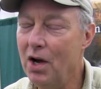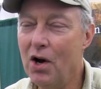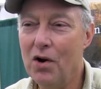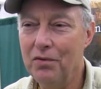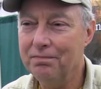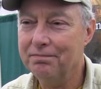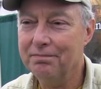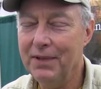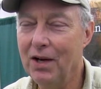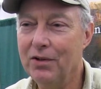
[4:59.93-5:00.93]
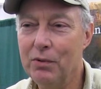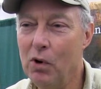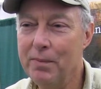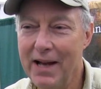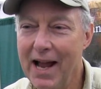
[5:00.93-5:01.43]
No, you
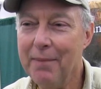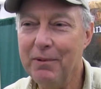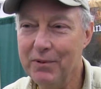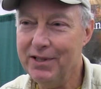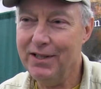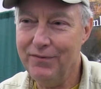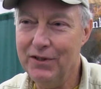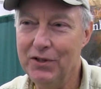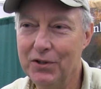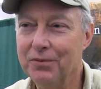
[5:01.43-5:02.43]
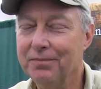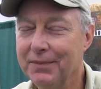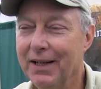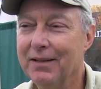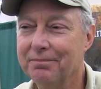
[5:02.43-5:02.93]
won't be happy with it if you do.
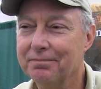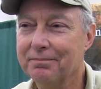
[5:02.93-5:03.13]
No.